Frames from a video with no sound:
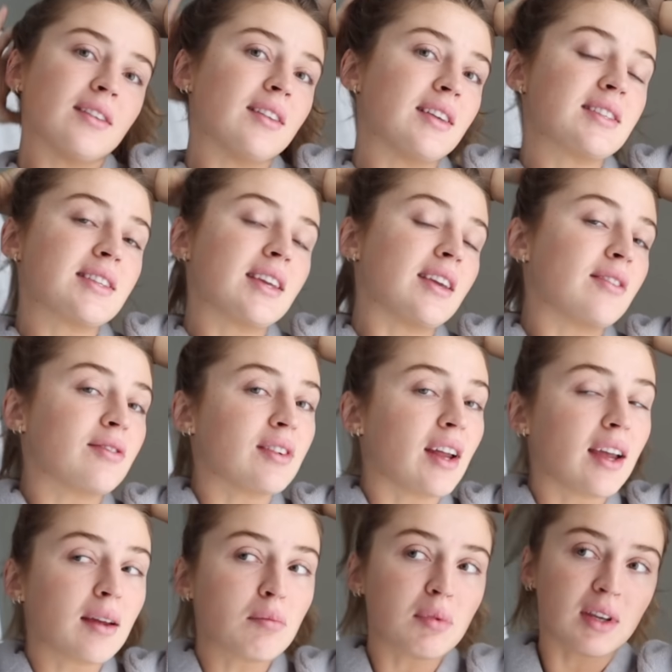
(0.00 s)
this
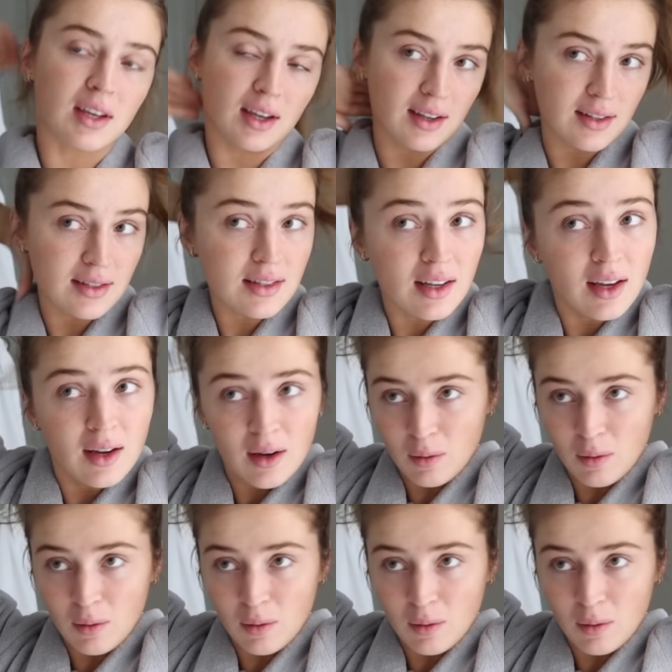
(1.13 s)
evening, because